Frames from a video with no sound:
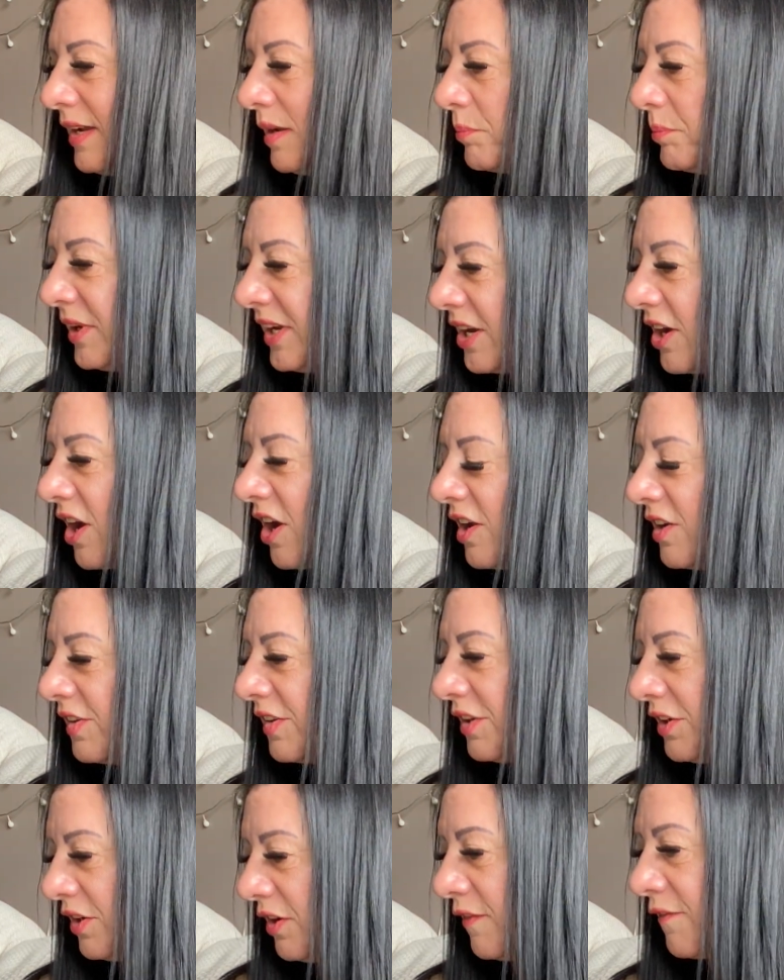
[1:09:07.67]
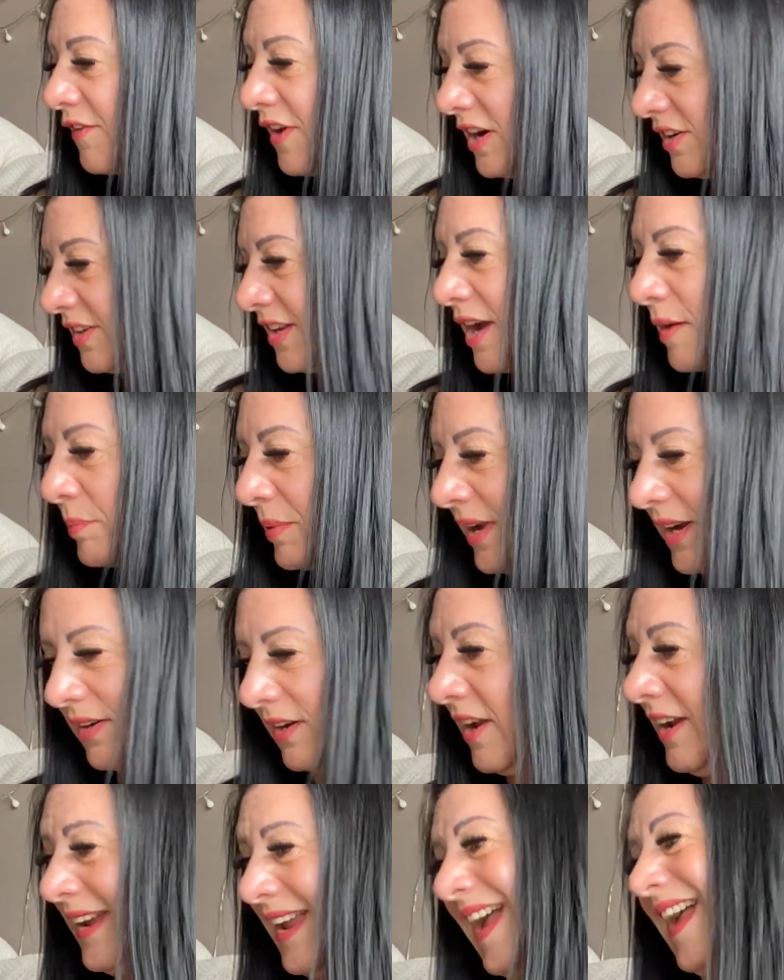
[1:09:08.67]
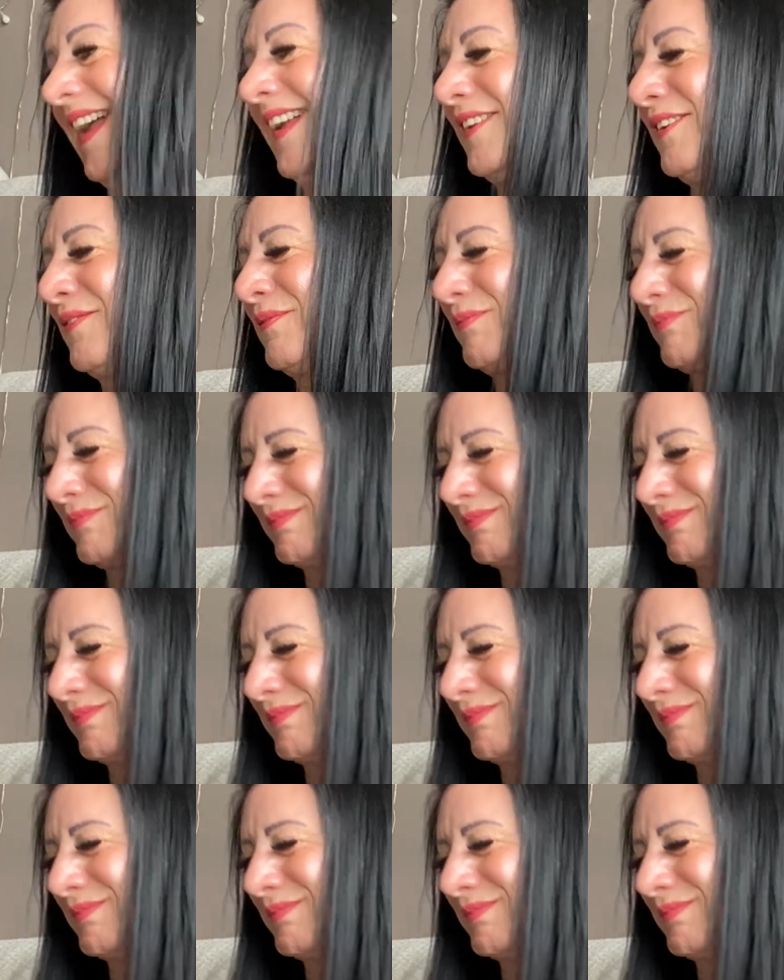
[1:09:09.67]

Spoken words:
Because you fucked up here again.